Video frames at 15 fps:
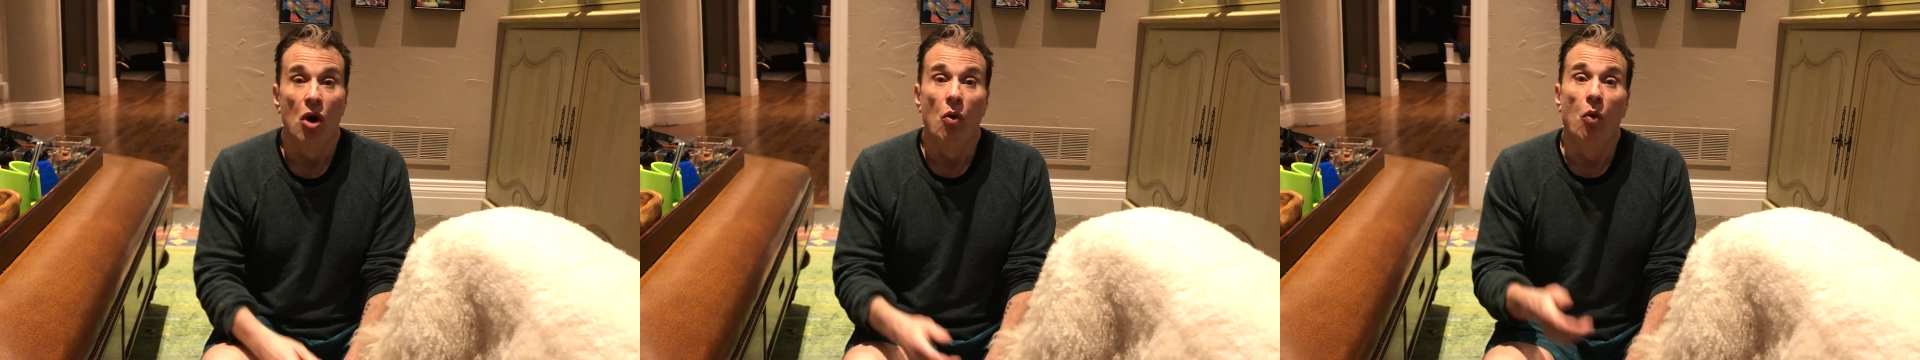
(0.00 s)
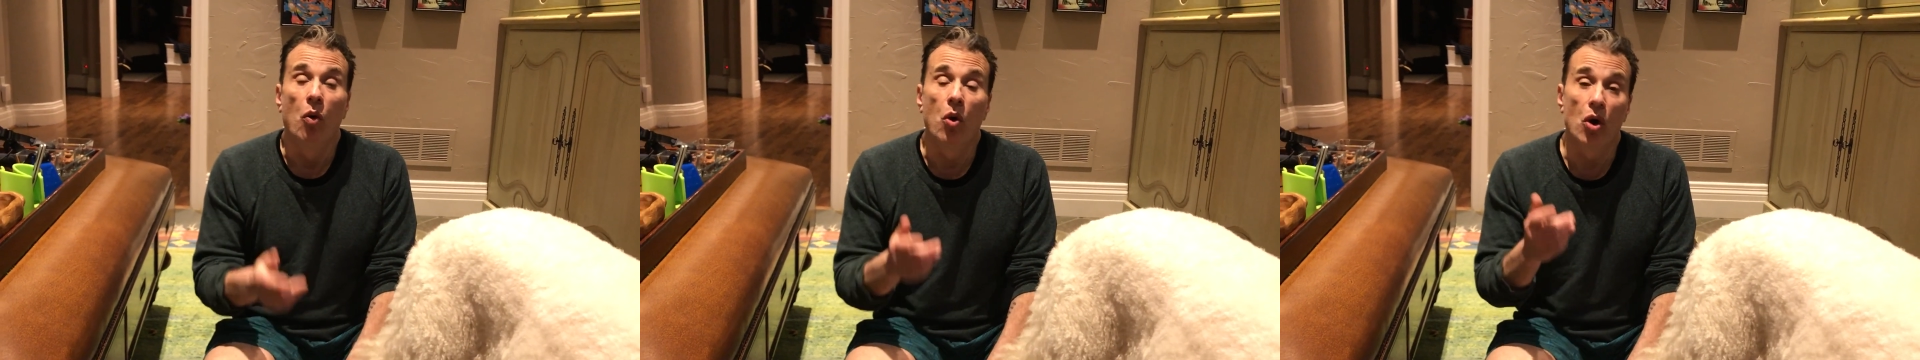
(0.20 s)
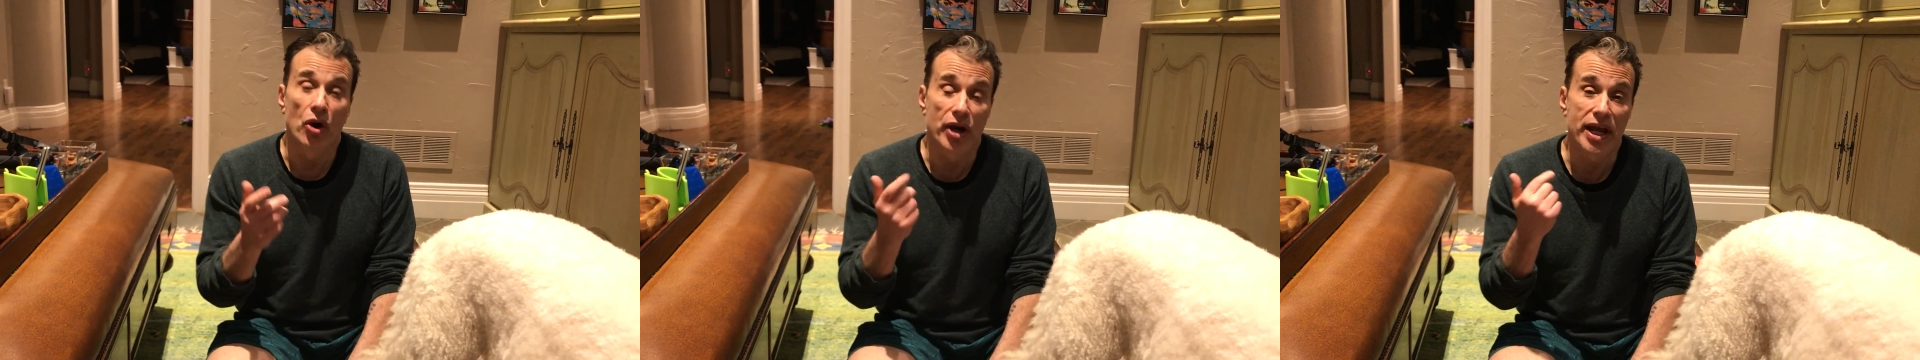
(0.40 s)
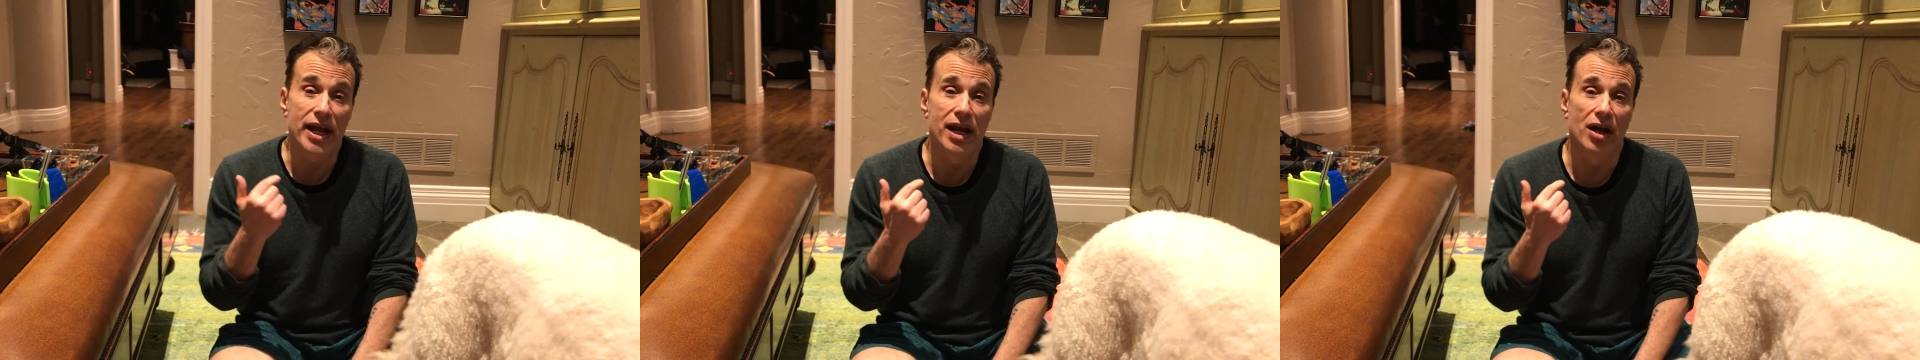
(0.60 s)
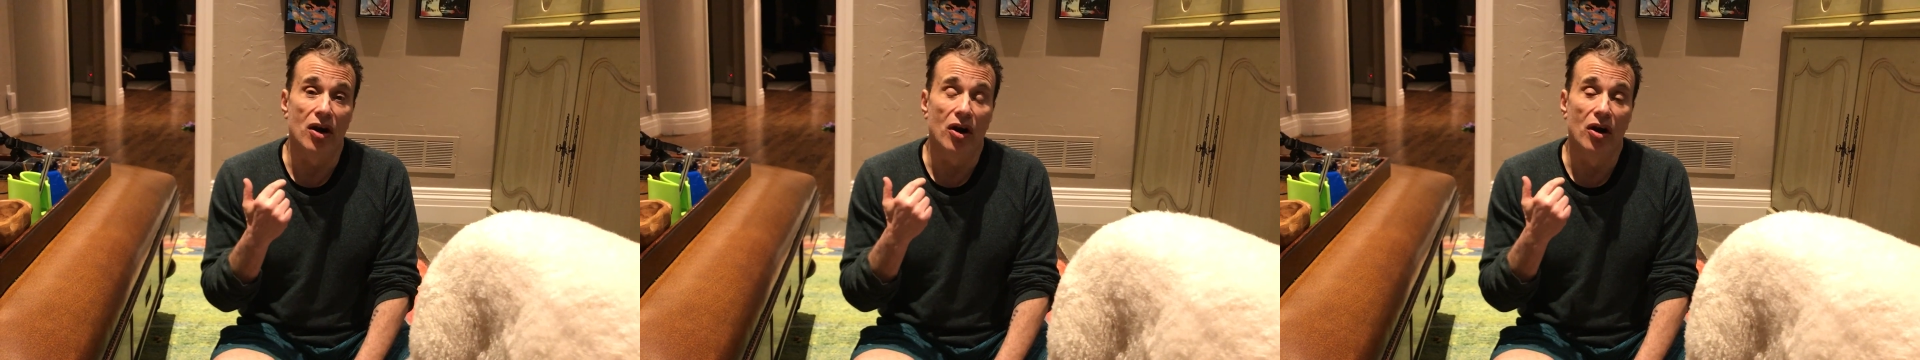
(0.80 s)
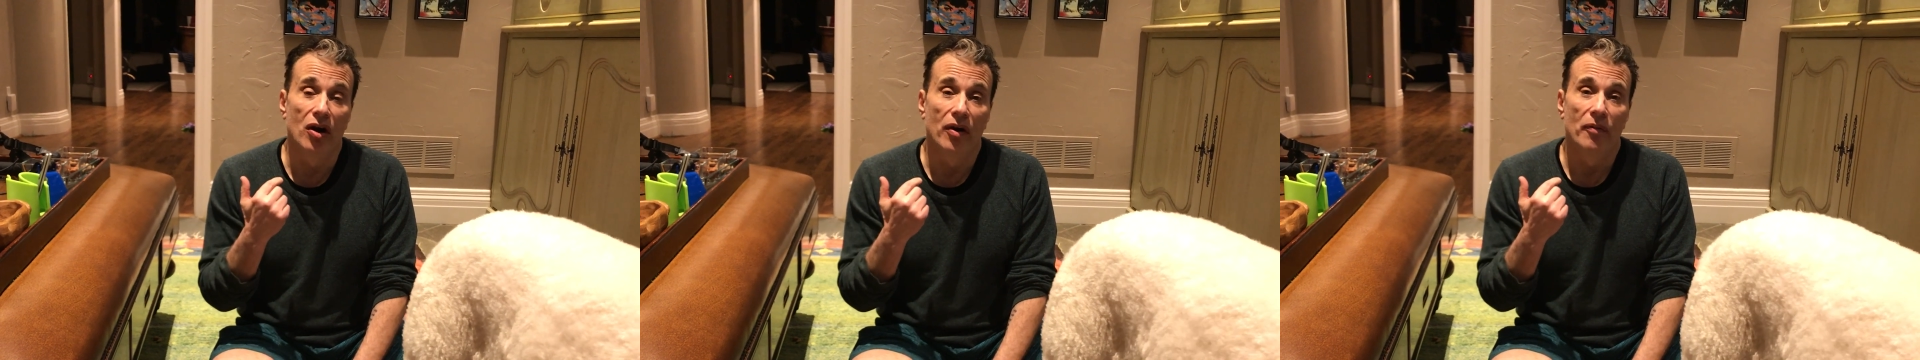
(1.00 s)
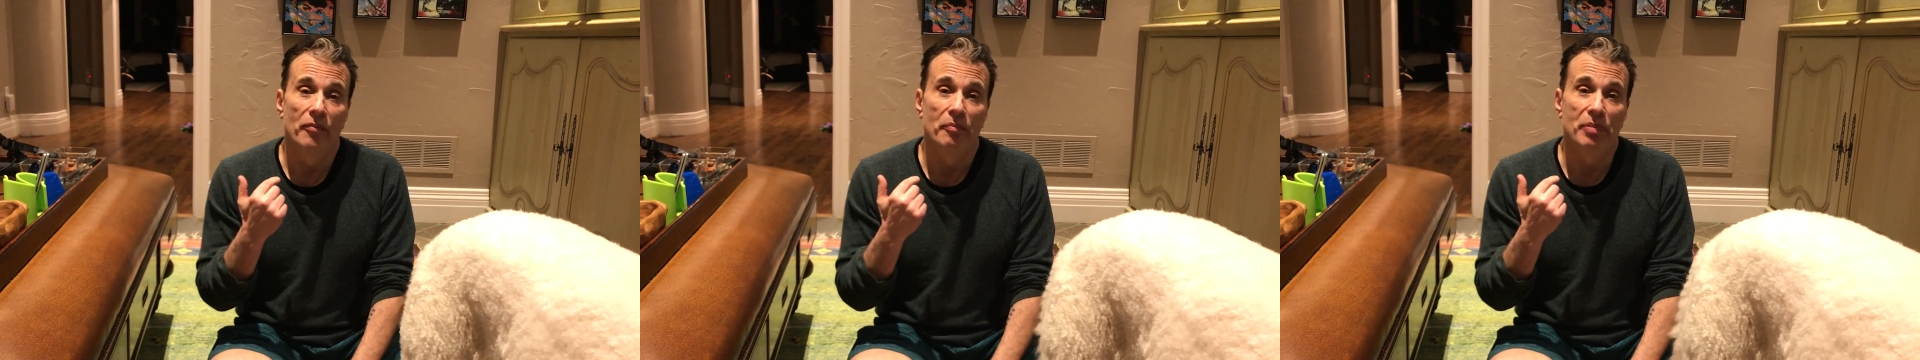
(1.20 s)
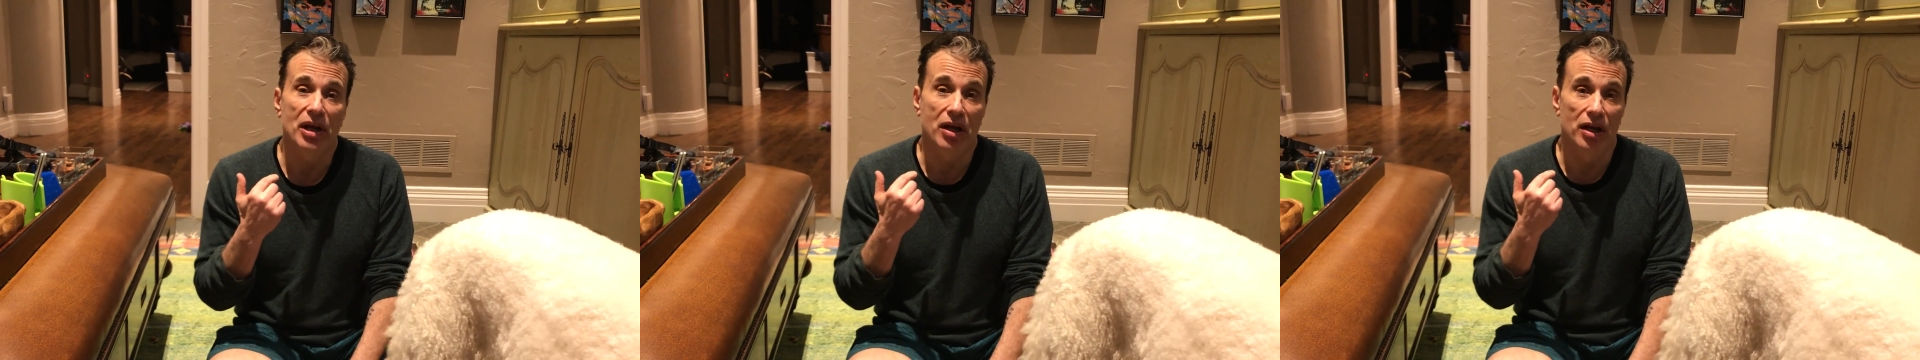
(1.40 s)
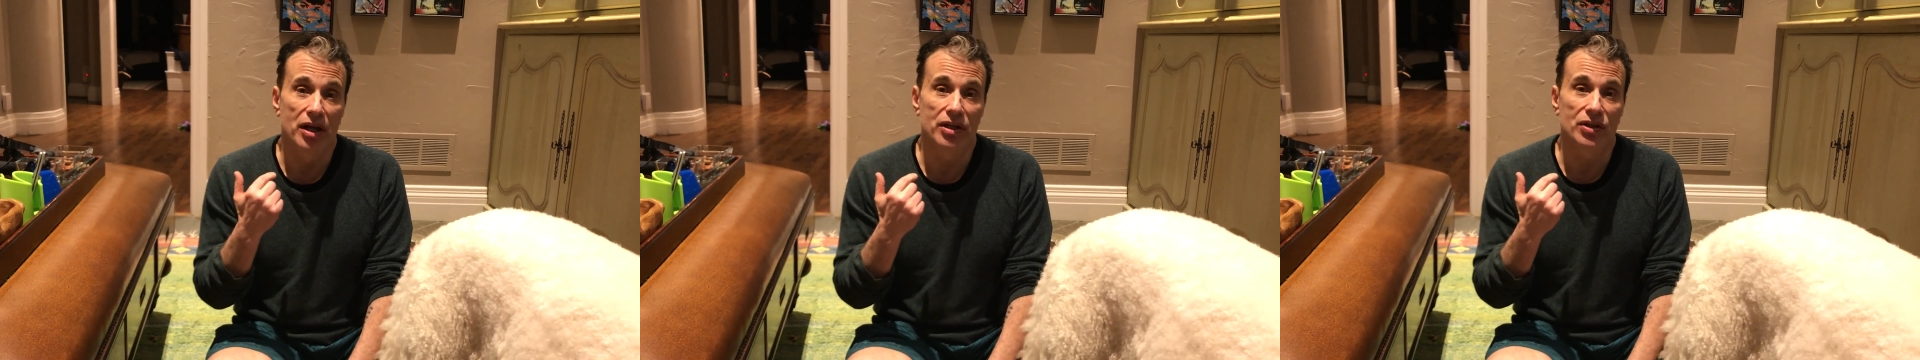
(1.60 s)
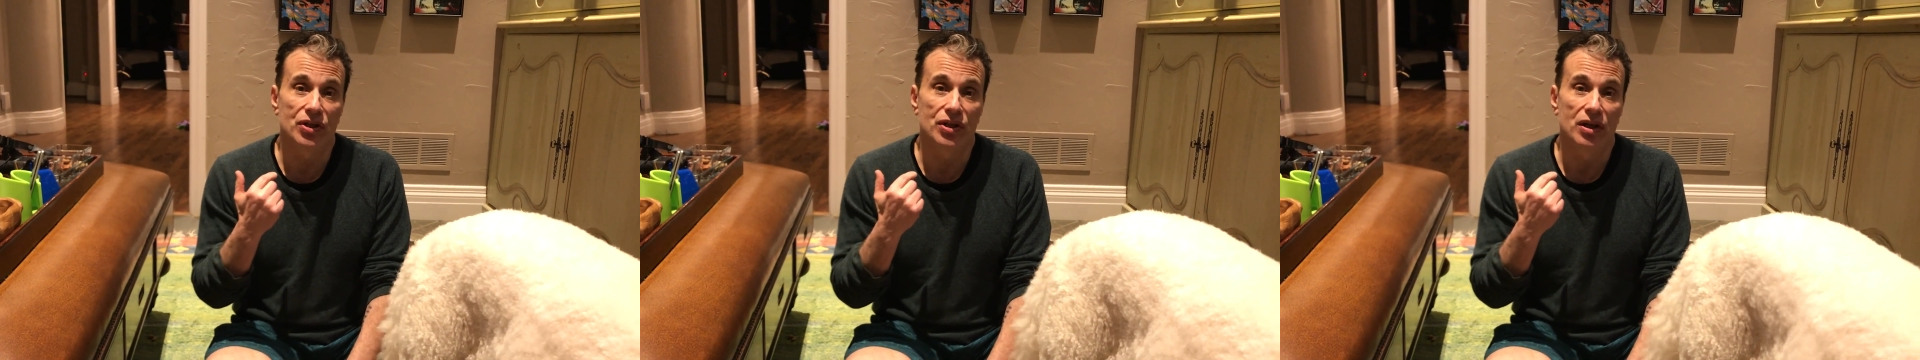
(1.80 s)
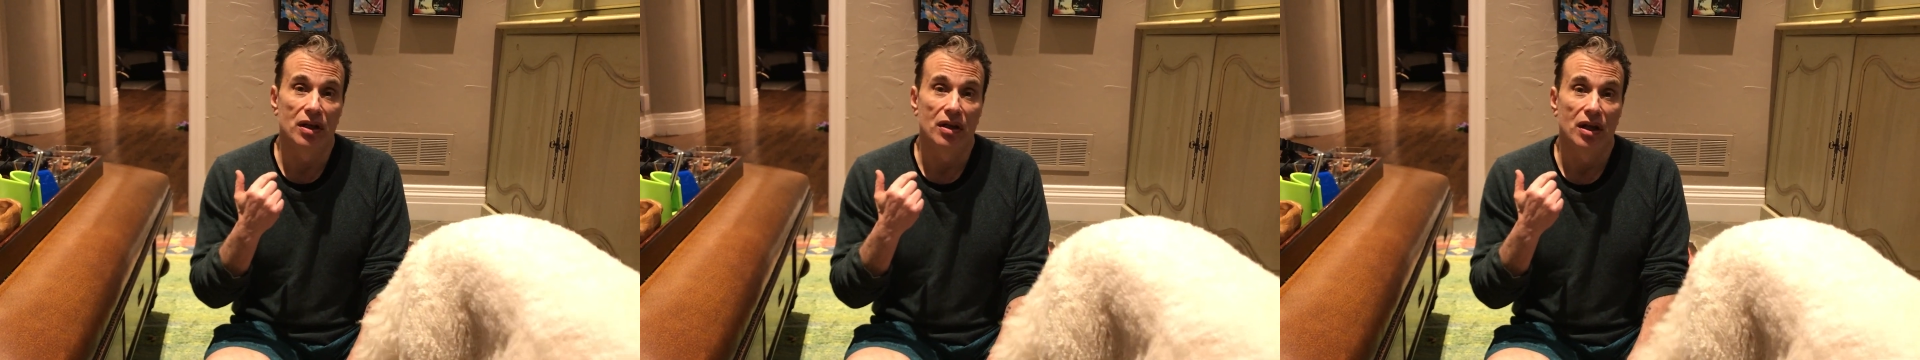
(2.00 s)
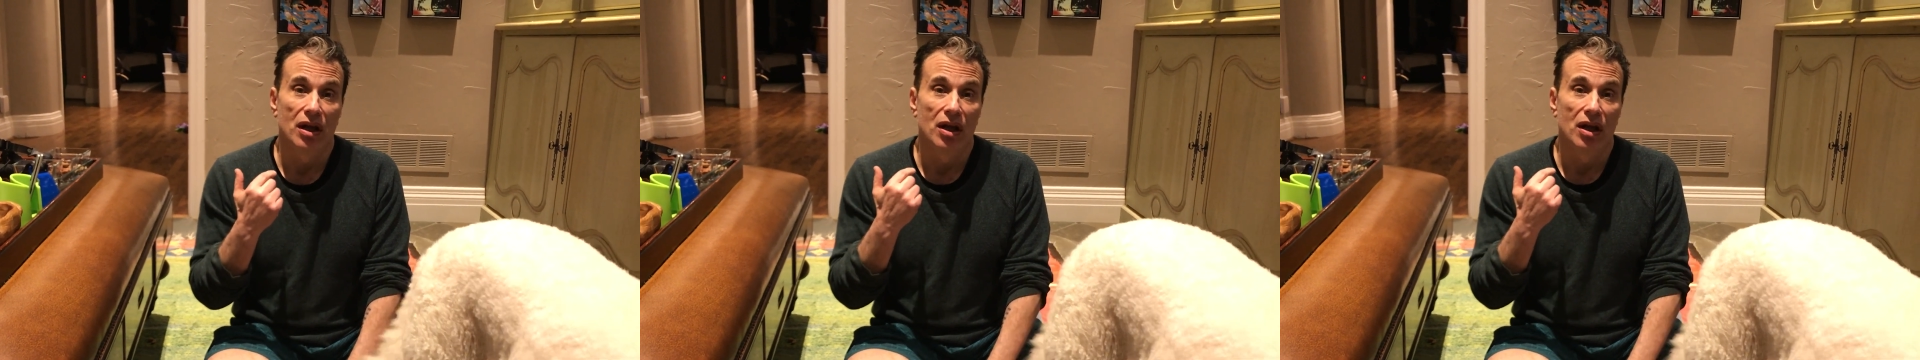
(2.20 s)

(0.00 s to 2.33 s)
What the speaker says: We're here because